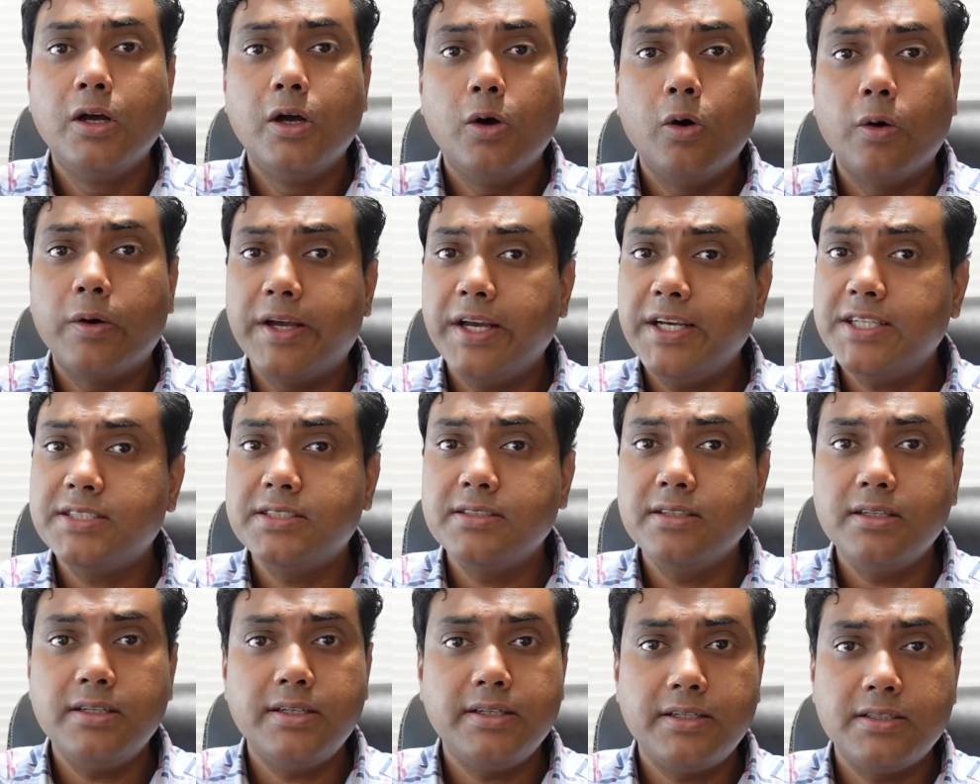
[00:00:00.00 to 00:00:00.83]

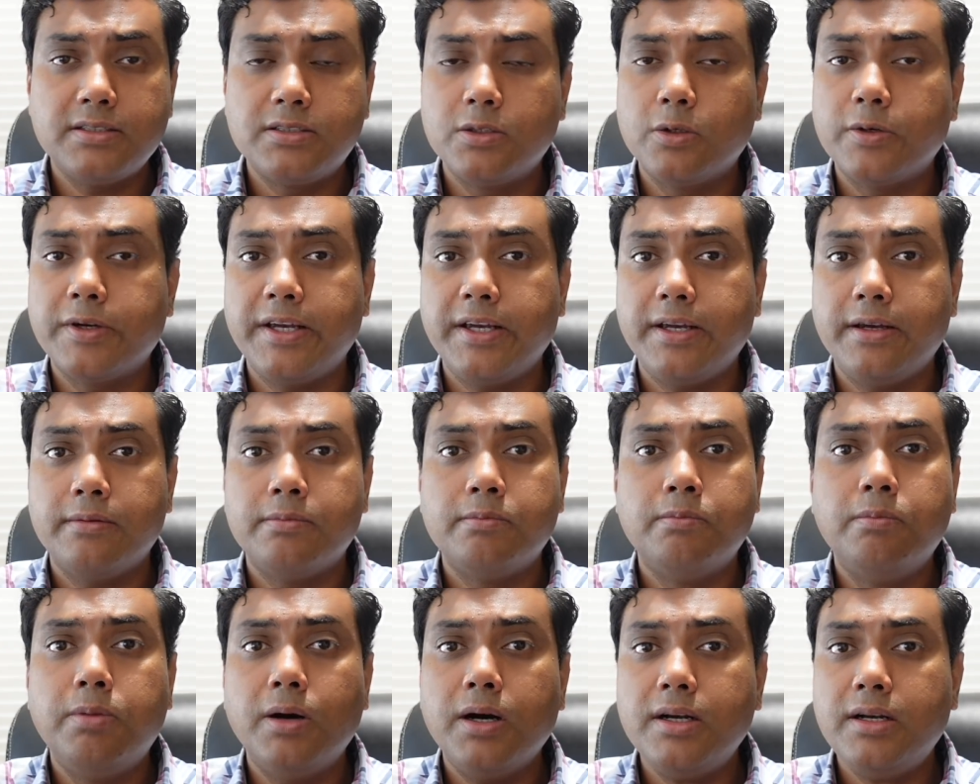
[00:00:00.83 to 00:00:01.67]
Occasionally it is okay,
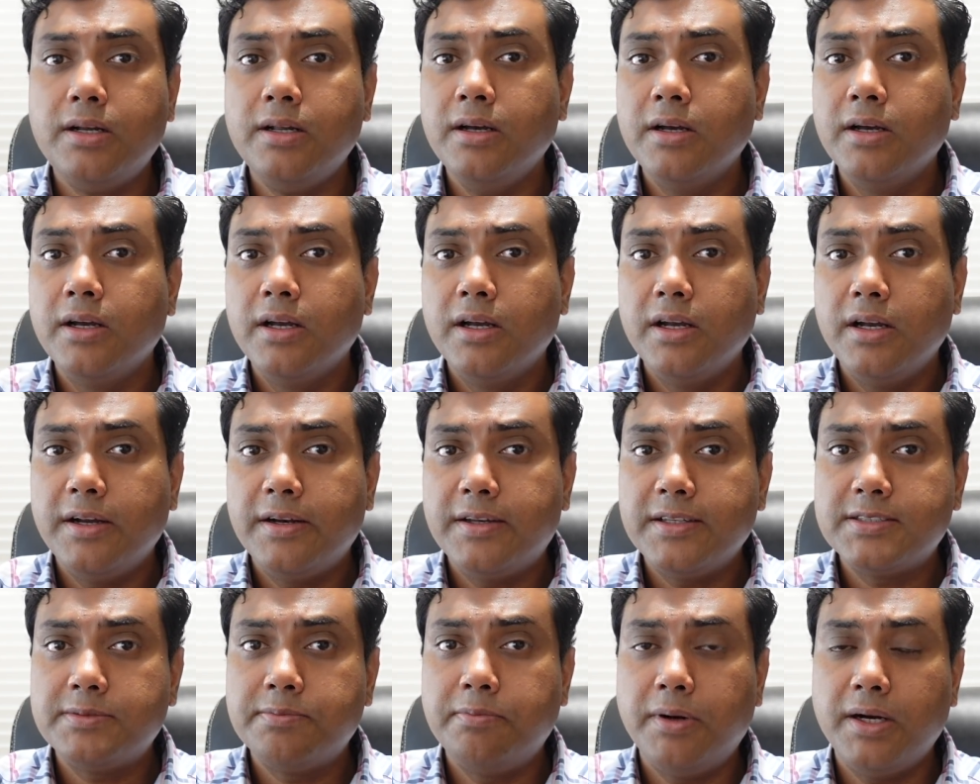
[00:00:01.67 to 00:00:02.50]
but it
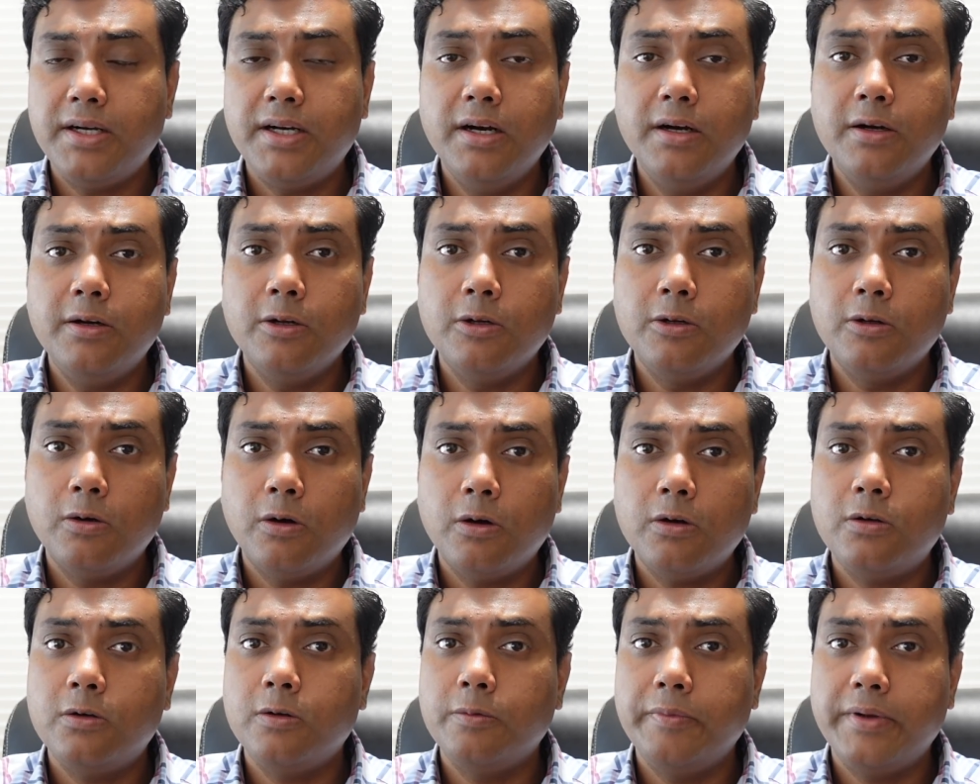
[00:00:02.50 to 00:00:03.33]
is better to
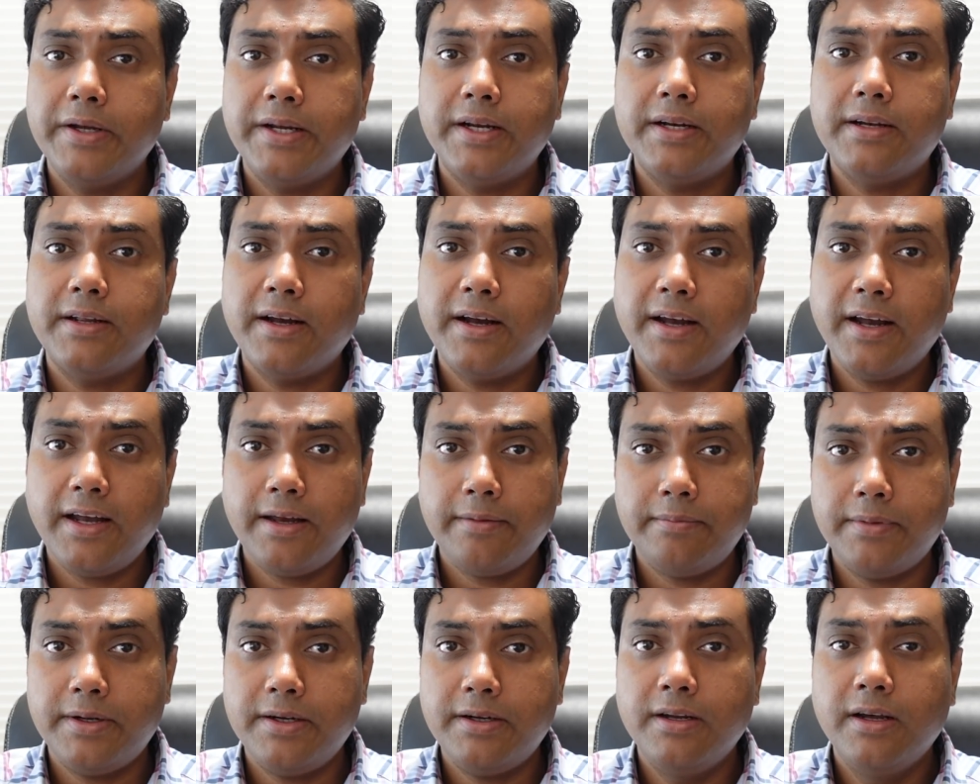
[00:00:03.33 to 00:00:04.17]
not to make it a
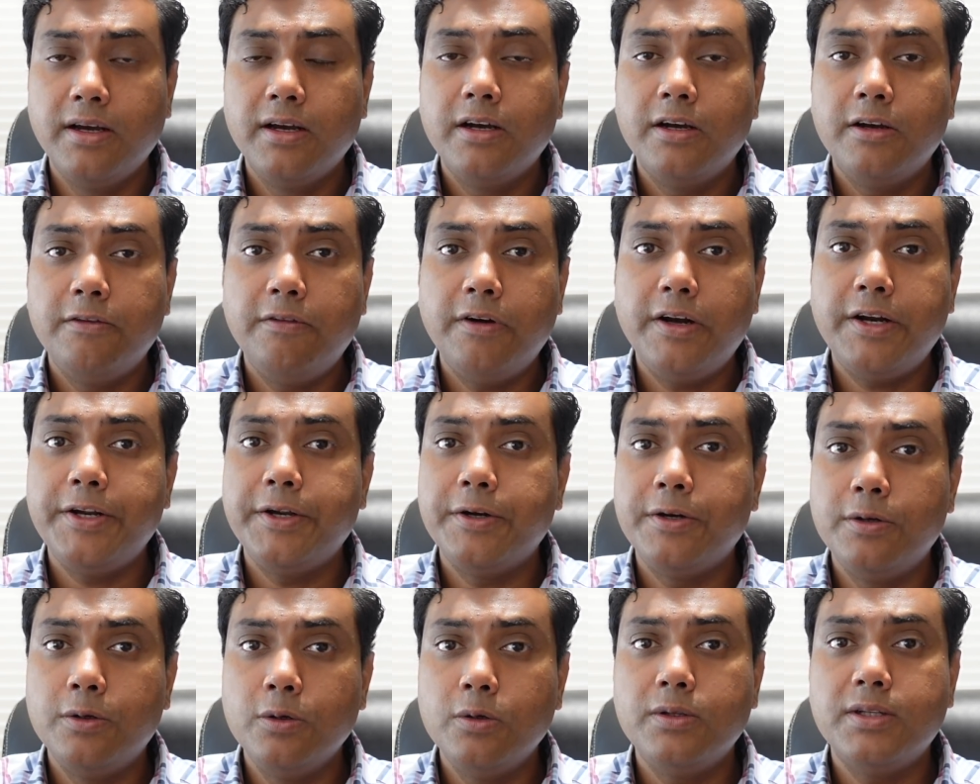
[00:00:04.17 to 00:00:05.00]
habit where
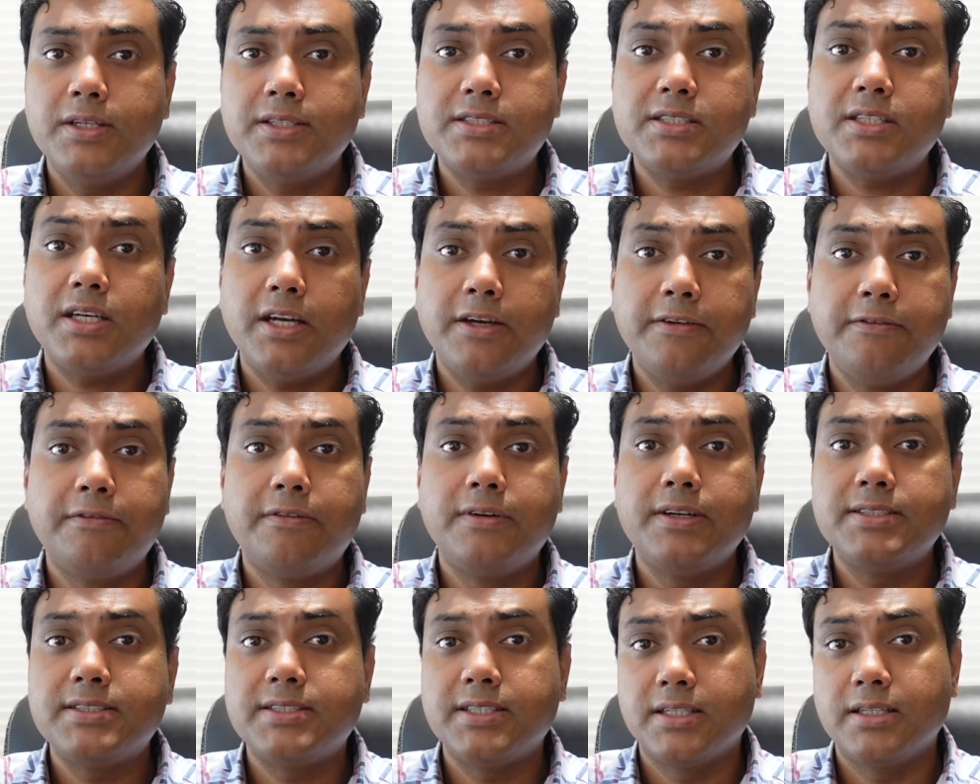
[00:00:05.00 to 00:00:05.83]
you do this
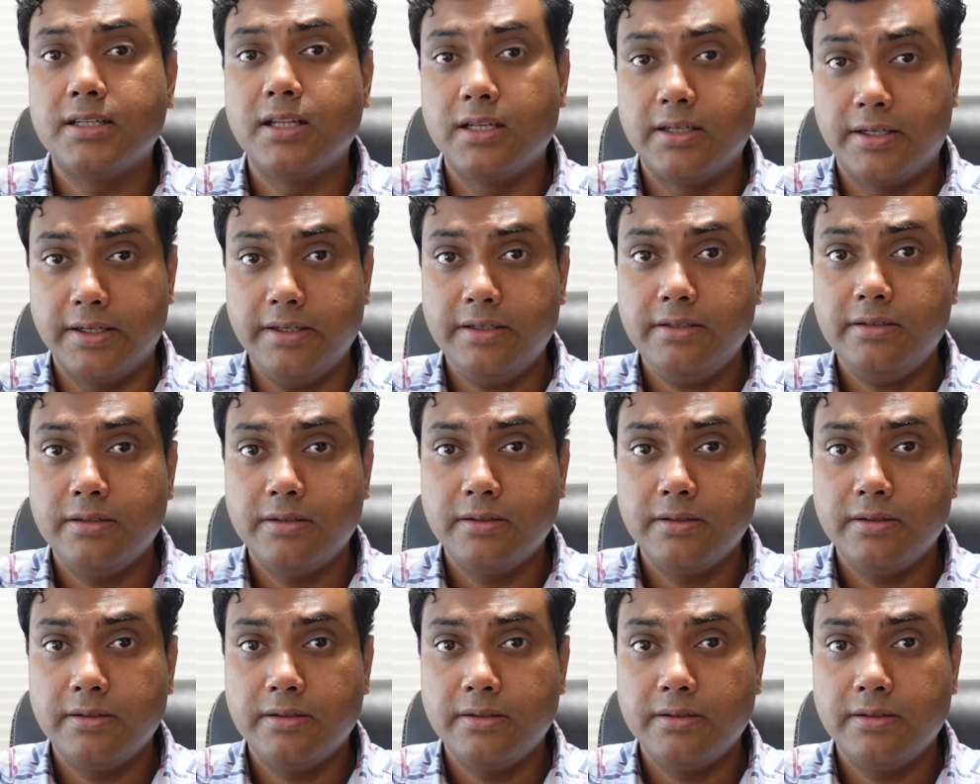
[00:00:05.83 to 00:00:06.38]
every single day.